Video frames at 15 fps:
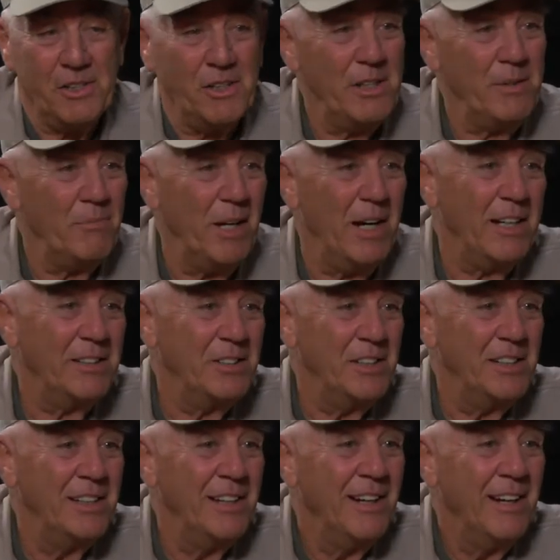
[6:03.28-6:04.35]
$30,
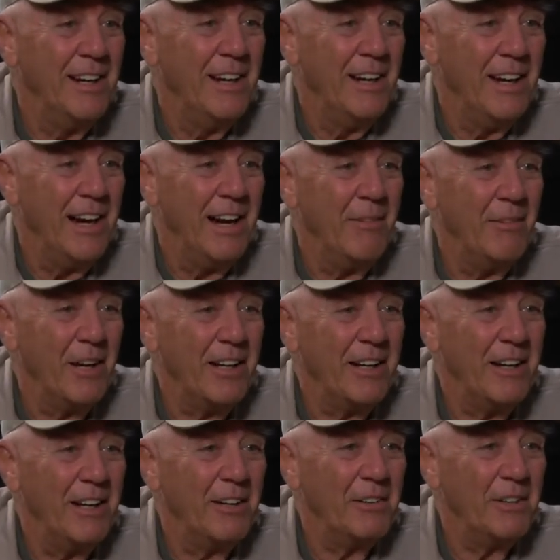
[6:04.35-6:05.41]
and I'm not
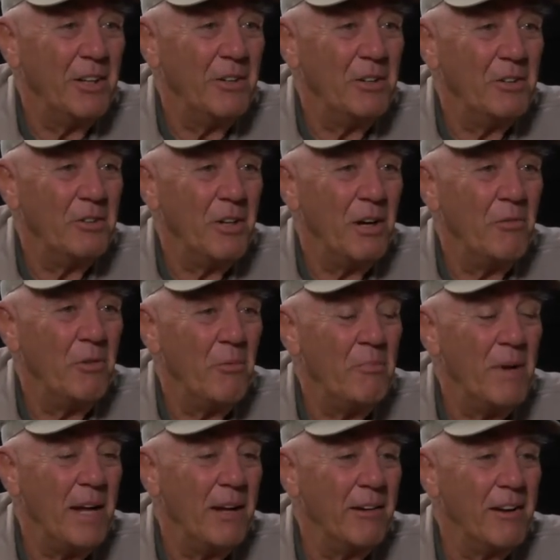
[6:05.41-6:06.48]
going to go to the trouble of
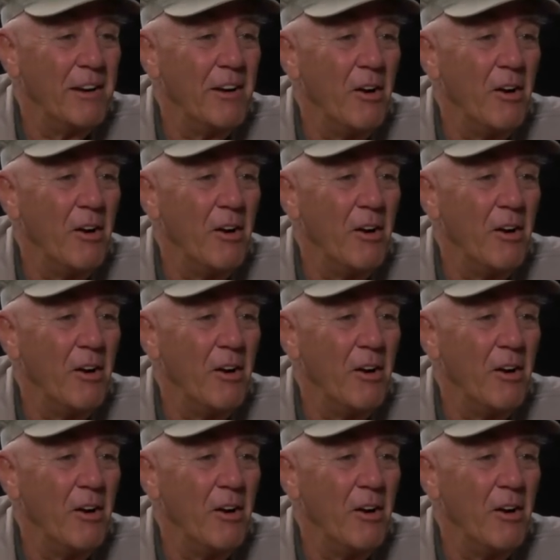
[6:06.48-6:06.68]
mailing it